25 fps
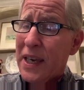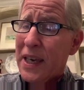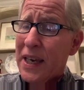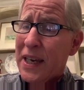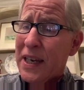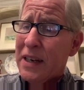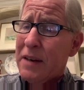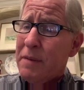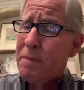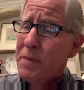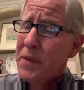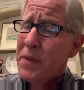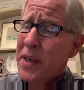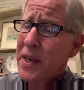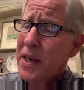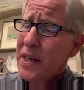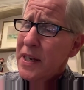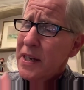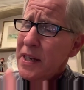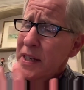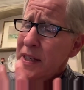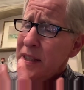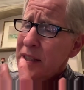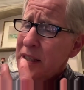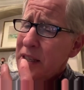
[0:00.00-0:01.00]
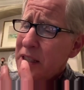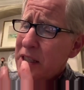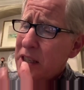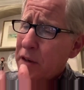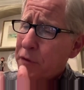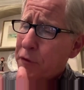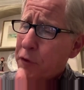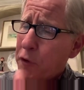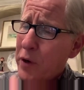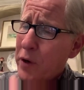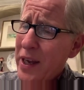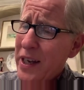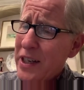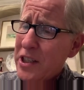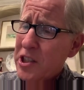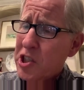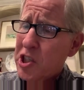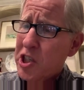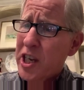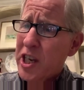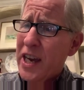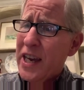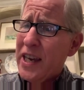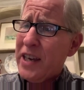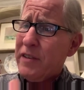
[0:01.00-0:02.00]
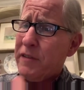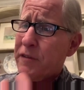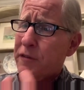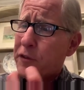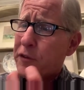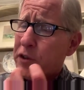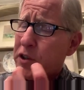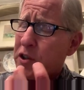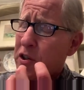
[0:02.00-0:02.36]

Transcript: in. To differentiate,